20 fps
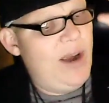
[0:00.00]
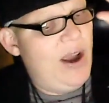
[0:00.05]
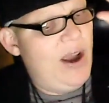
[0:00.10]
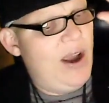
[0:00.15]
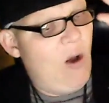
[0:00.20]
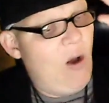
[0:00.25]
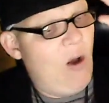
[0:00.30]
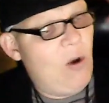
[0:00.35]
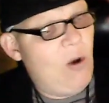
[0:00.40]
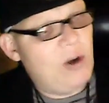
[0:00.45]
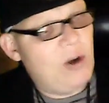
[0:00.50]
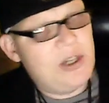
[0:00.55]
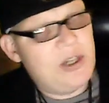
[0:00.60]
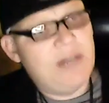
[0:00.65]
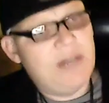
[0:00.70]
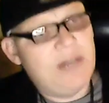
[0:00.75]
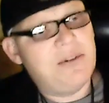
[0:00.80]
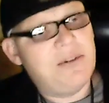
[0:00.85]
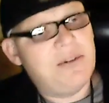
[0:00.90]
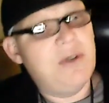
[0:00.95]
hold
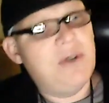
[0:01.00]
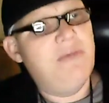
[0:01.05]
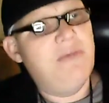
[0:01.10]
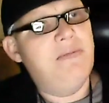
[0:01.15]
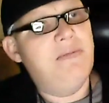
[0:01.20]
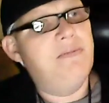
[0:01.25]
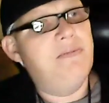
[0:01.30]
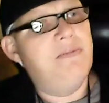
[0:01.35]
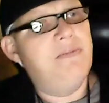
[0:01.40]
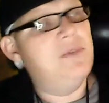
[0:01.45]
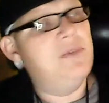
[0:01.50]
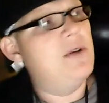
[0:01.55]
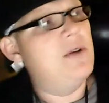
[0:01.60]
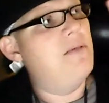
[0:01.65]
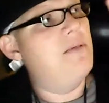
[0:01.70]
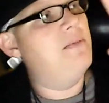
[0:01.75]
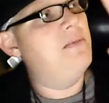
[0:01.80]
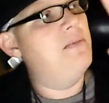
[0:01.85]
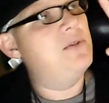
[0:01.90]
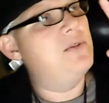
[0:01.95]
ourselves so
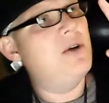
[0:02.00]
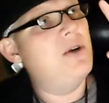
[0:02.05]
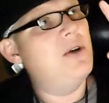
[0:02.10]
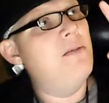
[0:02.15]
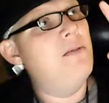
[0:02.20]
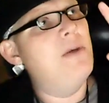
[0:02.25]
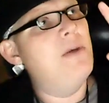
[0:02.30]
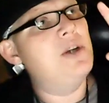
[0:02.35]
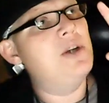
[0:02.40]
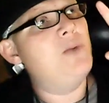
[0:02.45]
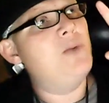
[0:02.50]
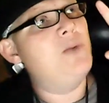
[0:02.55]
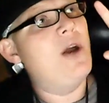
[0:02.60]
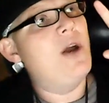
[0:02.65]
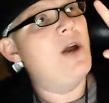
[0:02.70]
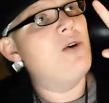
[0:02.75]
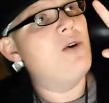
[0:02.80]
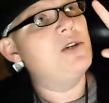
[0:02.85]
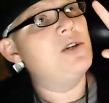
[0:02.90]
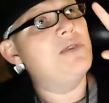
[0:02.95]
so much. We
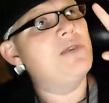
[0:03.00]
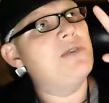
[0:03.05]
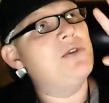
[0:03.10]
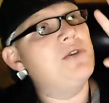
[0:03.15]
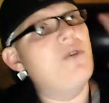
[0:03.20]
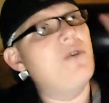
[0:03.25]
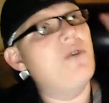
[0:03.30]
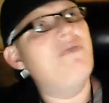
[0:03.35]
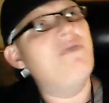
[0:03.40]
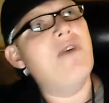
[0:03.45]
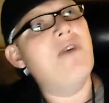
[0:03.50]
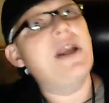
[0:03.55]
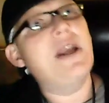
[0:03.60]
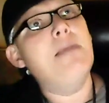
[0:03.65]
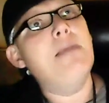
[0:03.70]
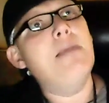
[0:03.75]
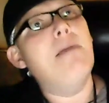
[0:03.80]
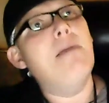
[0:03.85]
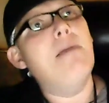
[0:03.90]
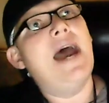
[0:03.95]
hold ourselves so
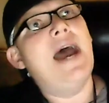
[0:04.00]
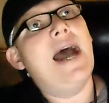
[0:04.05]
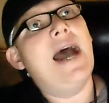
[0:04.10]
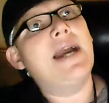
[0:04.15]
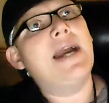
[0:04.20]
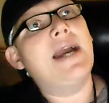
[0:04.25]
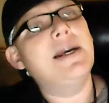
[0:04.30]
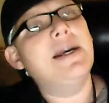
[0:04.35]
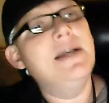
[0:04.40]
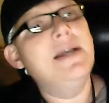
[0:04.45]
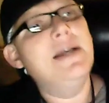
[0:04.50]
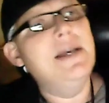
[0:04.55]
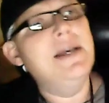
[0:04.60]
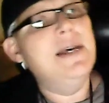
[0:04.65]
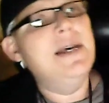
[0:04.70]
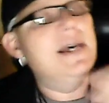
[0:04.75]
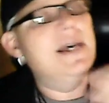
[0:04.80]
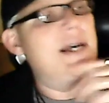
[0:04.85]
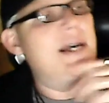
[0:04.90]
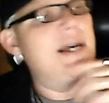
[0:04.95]
fucking back.
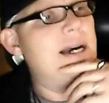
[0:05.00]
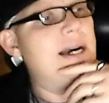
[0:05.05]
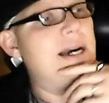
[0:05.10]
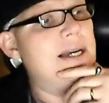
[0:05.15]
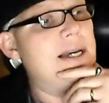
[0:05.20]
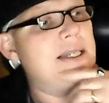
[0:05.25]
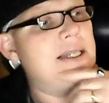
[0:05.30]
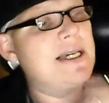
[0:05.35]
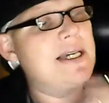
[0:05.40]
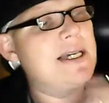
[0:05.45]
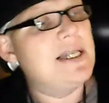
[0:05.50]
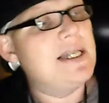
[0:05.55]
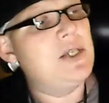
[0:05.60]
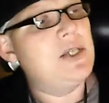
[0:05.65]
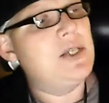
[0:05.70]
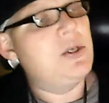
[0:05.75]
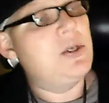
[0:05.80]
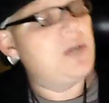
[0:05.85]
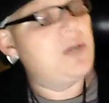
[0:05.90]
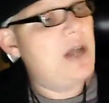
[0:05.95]
And I got sick of this
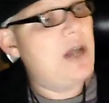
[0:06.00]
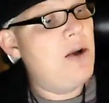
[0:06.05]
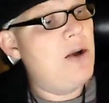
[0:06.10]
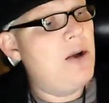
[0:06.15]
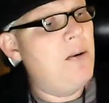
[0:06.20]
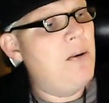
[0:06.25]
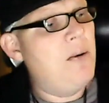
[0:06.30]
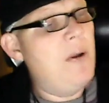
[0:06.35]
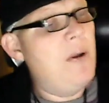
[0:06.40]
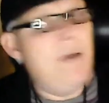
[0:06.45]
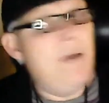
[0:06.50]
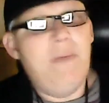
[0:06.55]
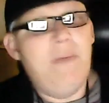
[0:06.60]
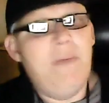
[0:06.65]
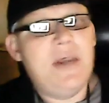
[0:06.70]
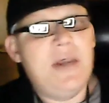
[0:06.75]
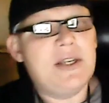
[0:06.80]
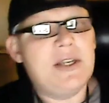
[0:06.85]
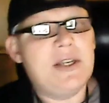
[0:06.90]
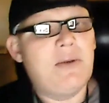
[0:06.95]
years ago
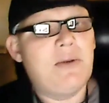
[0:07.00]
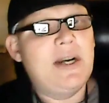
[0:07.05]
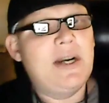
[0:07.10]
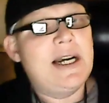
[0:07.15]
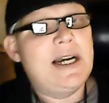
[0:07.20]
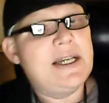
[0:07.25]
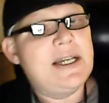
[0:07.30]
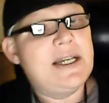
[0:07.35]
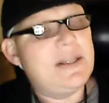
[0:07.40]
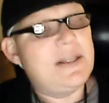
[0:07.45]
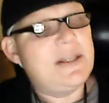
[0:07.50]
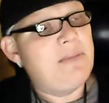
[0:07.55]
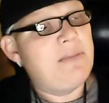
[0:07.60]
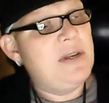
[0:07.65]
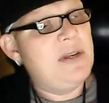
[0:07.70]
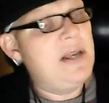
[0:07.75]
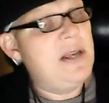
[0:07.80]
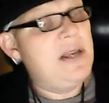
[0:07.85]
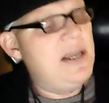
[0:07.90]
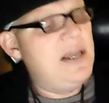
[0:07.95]
because I realized
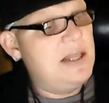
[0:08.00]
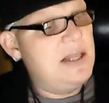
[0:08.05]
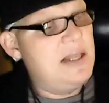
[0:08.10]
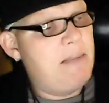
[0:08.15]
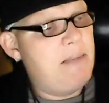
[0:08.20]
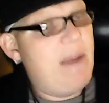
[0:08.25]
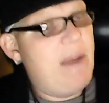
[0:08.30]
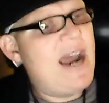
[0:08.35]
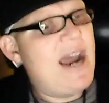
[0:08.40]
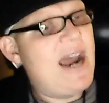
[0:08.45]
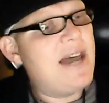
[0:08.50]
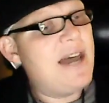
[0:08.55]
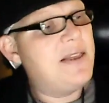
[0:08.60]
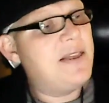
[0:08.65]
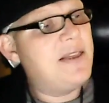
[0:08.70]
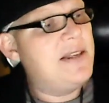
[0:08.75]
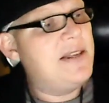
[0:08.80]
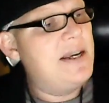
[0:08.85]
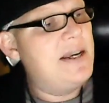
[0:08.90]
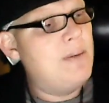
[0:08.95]
something. The
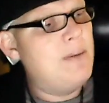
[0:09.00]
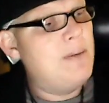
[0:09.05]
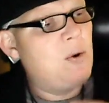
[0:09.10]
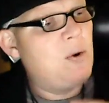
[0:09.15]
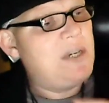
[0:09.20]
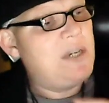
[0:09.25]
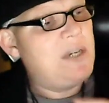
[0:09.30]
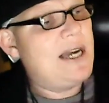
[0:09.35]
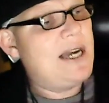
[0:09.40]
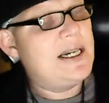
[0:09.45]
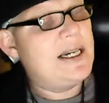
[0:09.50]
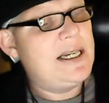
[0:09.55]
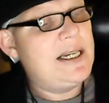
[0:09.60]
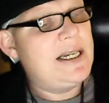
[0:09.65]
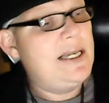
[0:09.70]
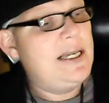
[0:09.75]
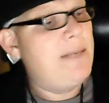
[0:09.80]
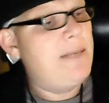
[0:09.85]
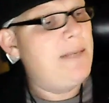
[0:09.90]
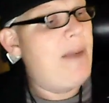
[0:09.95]
path to
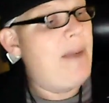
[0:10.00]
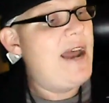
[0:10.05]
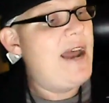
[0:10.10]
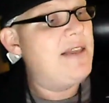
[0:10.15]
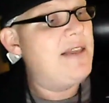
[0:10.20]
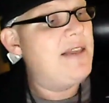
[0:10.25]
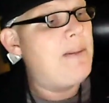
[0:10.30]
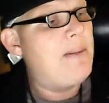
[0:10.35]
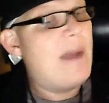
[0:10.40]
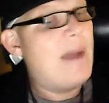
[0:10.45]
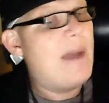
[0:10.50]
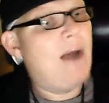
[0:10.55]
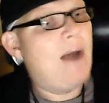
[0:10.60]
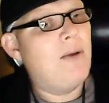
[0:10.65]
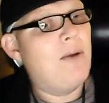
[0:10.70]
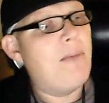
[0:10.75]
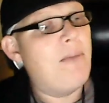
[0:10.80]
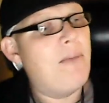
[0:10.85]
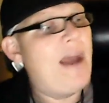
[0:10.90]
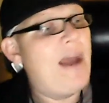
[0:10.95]
immortality, the path to power,
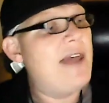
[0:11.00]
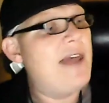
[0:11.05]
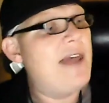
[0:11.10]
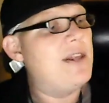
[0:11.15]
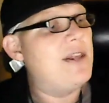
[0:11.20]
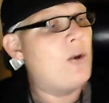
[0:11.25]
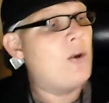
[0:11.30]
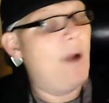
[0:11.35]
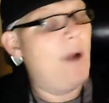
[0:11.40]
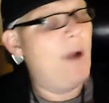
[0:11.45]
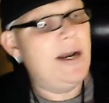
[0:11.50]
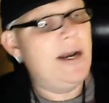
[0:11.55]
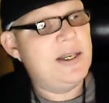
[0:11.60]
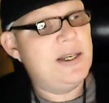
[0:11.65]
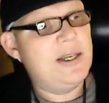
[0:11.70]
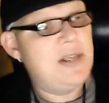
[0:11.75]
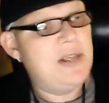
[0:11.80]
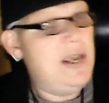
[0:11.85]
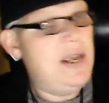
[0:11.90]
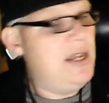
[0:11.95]
the path to greatness,
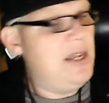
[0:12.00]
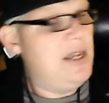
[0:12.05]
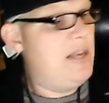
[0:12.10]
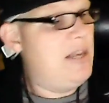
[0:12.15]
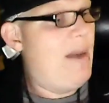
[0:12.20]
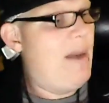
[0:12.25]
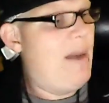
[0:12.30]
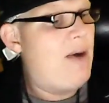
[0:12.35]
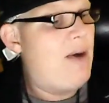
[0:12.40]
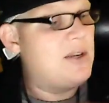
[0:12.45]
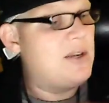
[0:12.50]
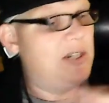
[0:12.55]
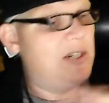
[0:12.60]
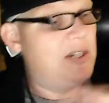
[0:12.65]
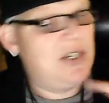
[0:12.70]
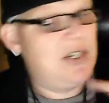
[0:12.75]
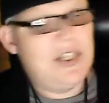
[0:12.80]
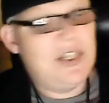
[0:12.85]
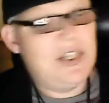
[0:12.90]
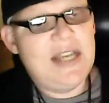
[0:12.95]
the power to
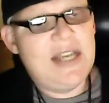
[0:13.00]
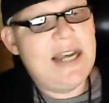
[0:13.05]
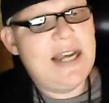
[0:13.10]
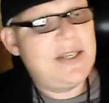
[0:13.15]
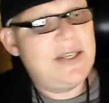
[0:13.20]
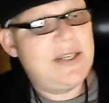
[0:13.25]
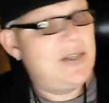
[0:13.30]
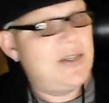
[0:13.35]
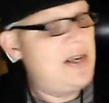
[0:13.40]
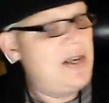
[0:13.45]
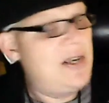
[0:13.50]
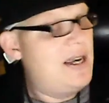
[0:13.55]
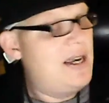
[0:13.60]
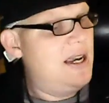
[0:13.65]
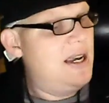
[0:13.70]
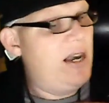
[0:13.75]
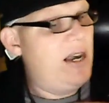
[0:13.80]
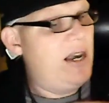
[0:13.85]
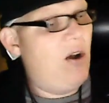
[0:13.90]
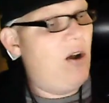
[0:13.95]
success,
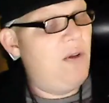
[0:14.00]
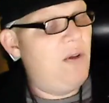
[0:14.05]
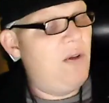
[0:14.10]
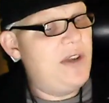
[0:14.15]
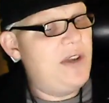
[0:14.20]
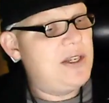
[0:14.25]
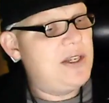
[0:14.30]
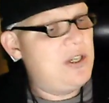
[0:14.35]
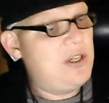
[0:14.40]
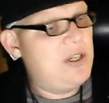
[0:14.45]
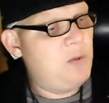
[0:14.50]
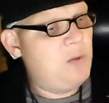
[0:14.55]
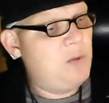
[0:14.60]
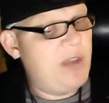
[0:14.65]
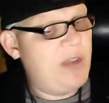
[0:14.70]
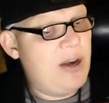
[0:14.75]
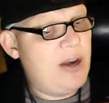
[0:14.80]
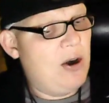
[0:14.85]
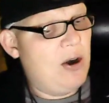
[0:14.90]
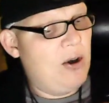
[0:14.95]
and all this is
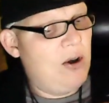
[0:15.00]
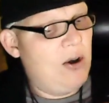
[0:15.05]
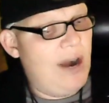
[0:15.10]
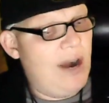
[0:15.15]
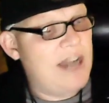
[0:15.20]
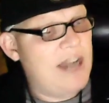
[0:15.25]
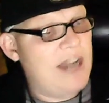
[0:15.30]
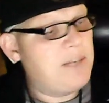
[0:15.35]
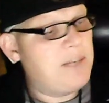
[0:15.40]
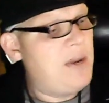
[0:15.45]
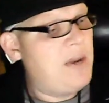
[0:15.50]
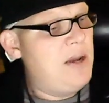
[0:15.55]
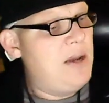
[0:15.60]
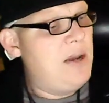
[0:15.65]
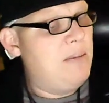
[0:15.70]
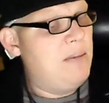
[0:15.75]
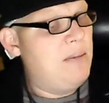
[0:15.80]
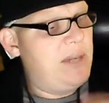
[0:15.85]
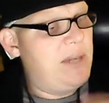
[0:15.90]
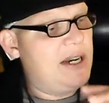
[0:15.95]
within our grasp.
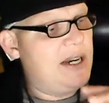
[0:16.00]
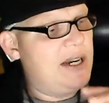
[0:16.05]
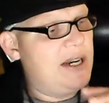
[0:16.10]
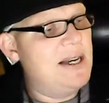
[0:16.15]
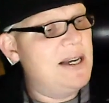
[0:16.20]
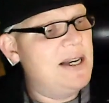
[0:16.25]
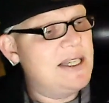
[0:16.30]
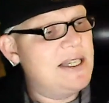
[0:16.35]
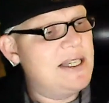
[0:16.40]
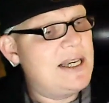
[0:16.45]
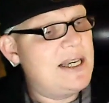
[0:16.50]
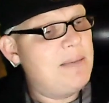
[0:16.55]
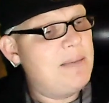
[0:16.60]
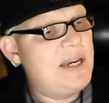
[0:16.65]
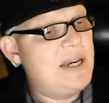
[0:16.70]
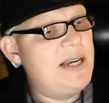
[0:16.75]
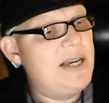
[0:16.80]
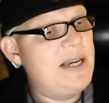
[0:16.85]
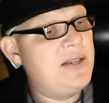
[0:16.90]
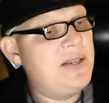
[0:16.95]
But the concept
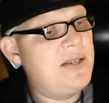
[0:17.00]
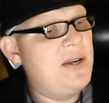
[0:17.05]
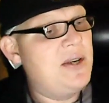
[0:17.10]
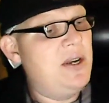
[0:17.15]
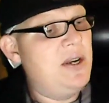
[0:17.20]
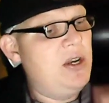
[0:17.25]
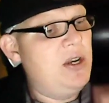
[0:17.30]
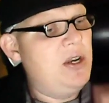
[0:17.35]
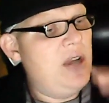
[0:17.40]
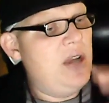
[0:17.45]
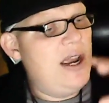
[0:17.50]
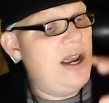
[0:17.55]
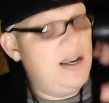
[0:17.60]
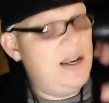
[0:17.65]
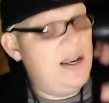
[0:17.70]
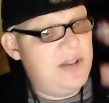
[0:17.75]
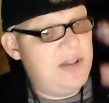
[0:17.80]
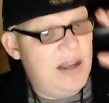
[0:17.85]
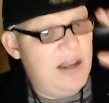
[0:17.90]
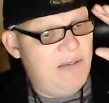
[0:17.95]
is
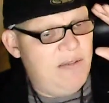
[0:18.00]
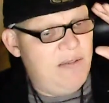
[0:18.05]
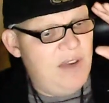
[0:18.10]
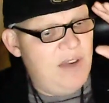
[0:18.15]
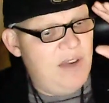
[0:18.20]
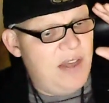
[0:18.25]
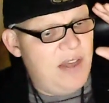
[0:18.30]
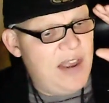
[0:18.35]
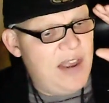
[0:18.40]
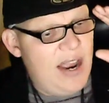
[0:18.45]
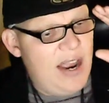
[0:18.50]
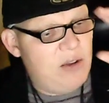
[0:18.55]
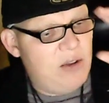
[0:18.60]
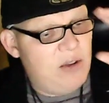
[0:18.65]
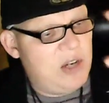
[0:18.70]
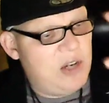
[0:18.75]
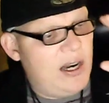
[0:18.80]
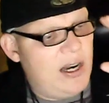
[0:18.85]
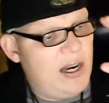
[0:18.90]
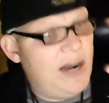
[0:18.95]
if nothing
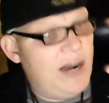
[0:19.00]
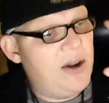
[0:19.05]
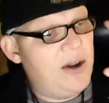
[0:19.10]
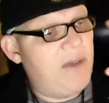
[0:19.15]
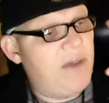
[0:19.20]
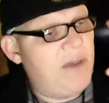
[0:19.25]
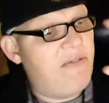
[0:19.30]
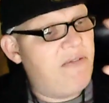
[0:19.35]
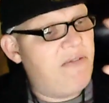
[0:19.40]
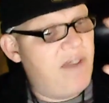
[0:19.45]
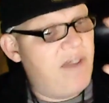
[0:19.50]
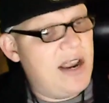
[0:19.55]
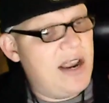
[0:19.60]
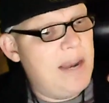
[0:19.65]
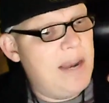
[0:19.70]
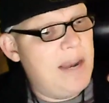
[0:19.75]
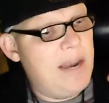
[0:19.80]
else, clear your fucking